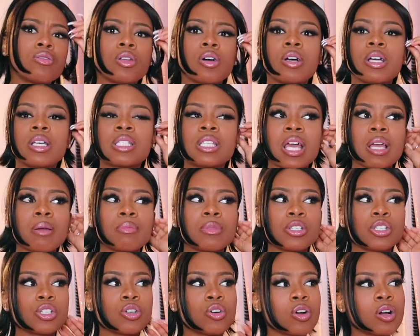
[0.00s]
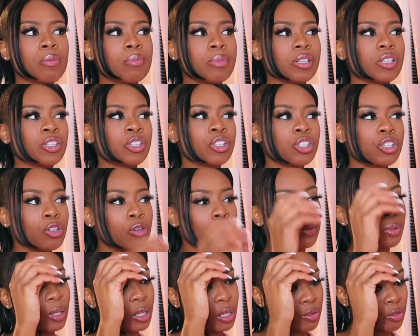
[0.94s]
no it's like mature but still
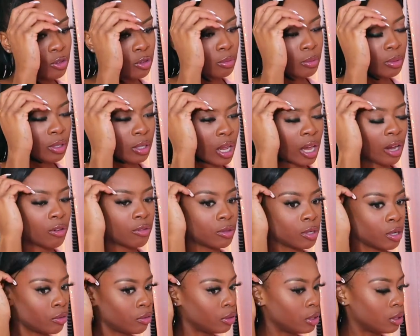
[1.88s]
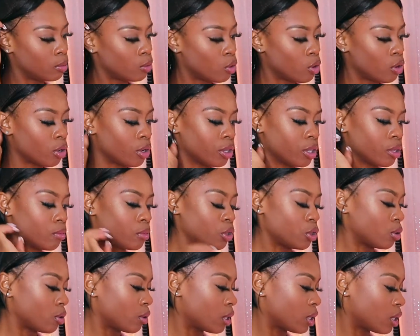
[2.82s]
playful but like definitely more on the
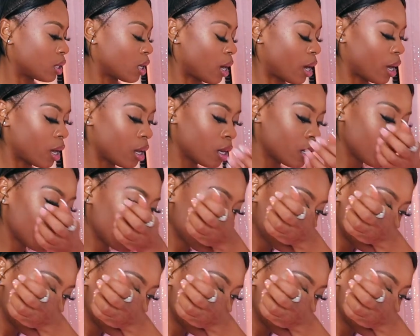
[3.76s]
mature side